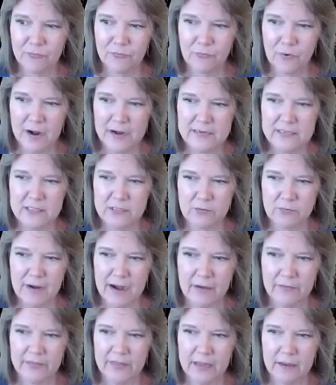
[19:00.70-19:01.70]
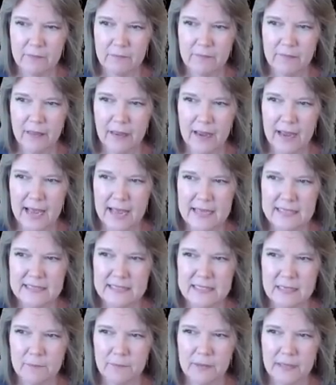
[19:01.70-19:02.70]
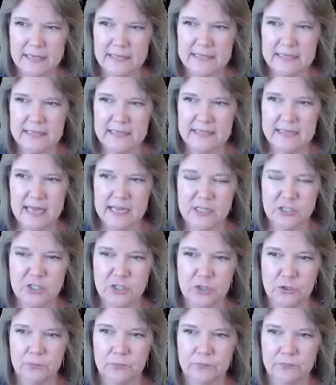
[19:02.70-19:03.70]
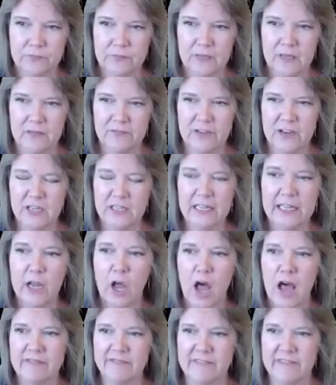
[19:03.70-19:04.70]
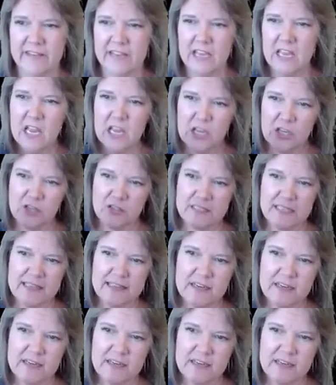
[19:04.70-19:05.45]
runs around them and some places that do. If I click off of it, you'll see